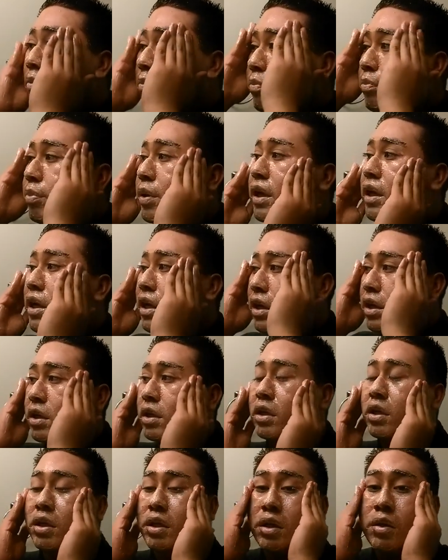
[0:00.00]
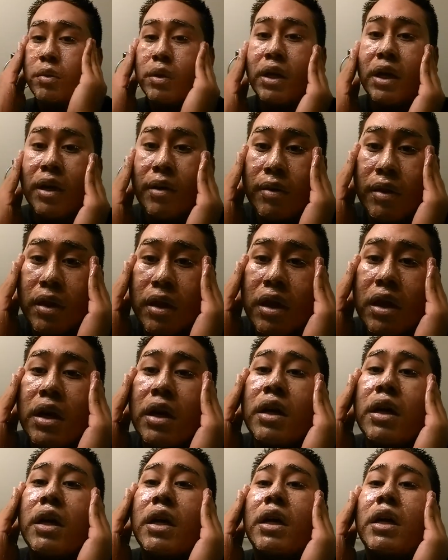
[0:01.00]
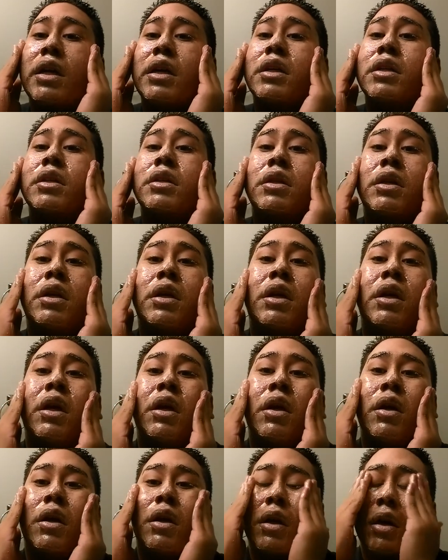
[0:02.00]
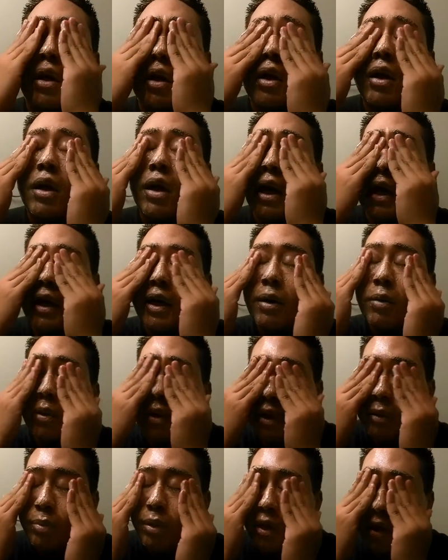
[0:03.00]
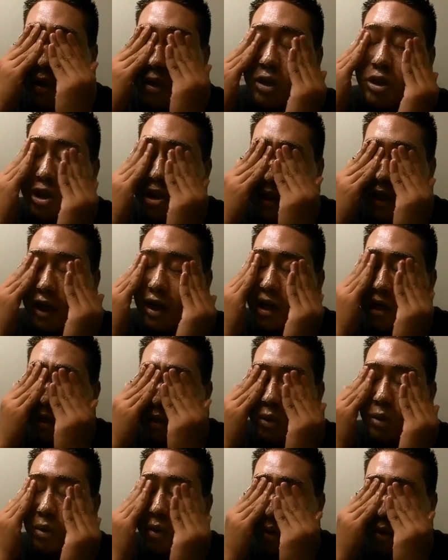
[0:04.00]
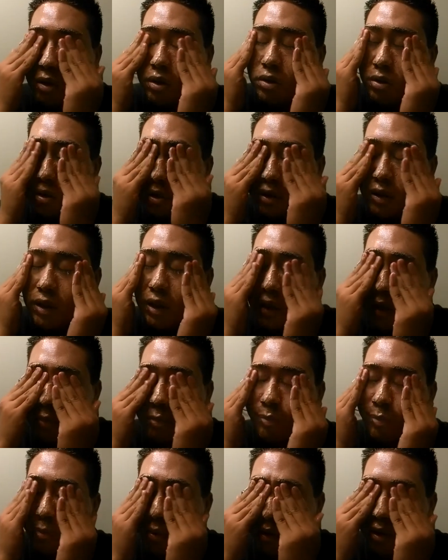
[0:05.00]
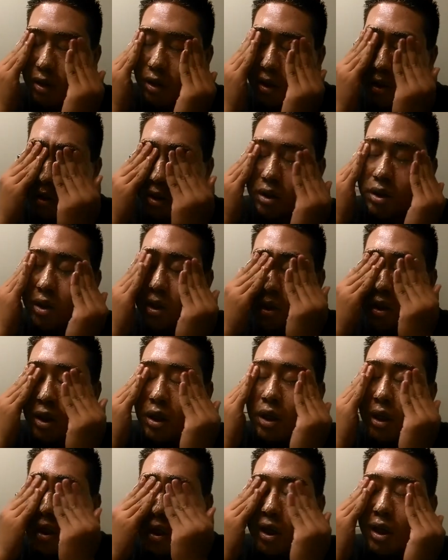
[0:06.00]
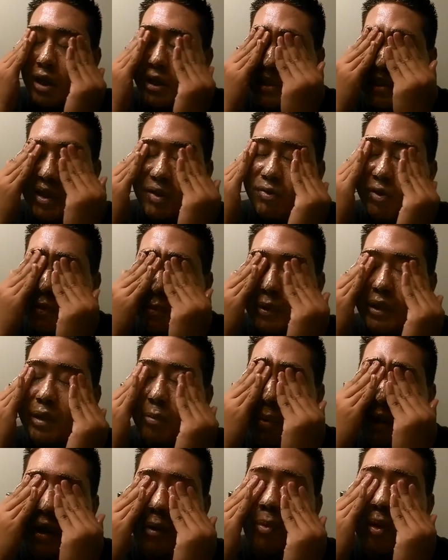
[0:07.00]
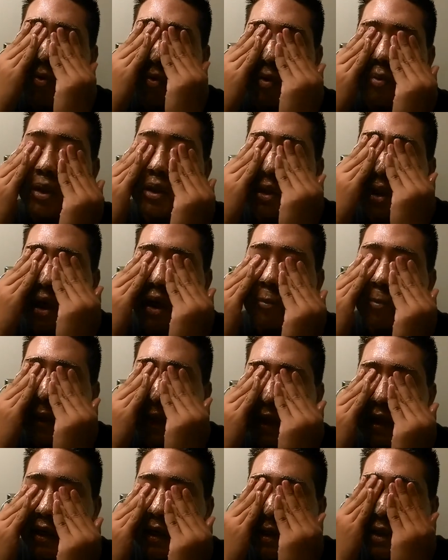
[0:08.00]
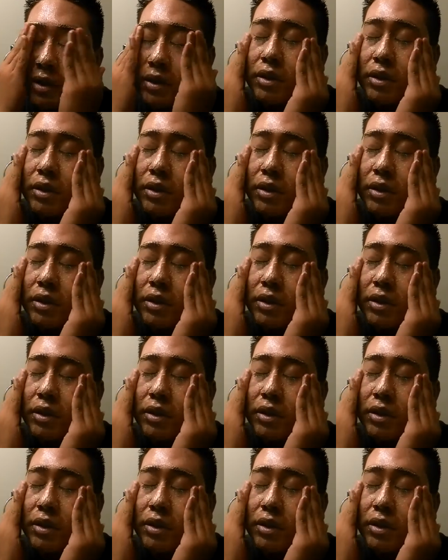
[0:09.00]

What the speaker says: But we have that, and I didn't really put on shadow today, but except for Big Baby from the Tarte palette.